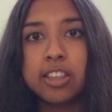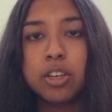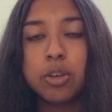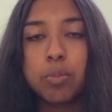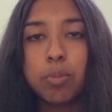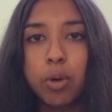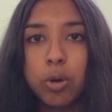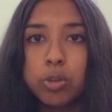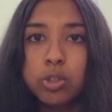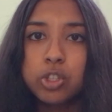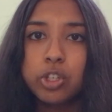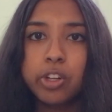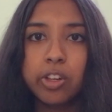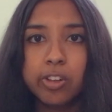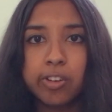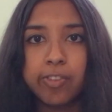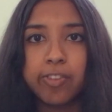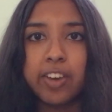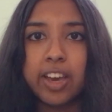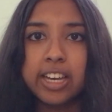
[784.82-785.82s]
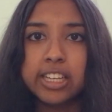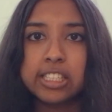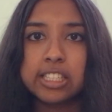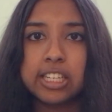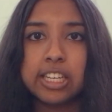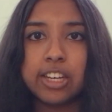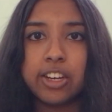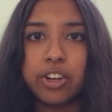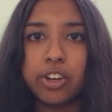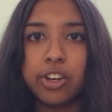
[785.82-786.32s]
emotional effect
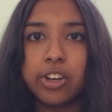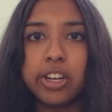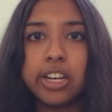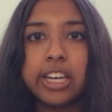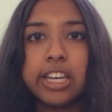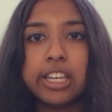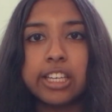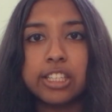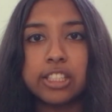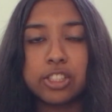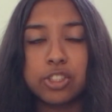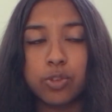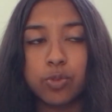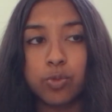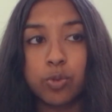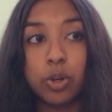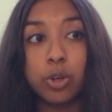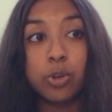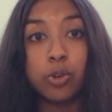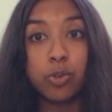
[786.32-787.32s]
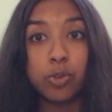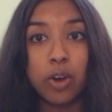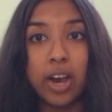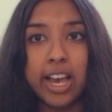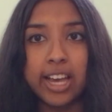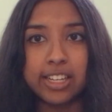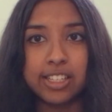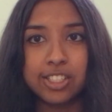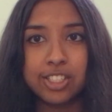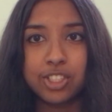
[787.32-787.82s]
here is
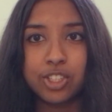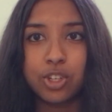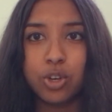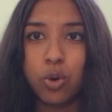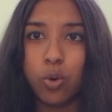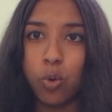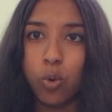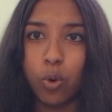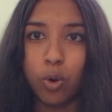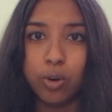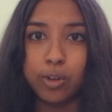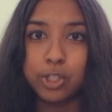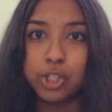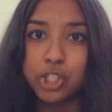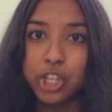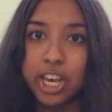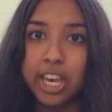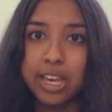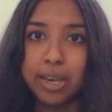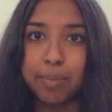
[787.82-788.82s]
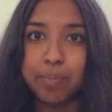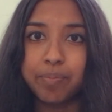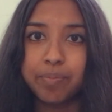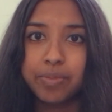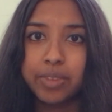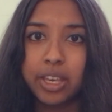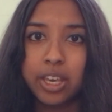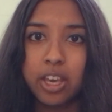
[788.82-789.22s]
regret or shame,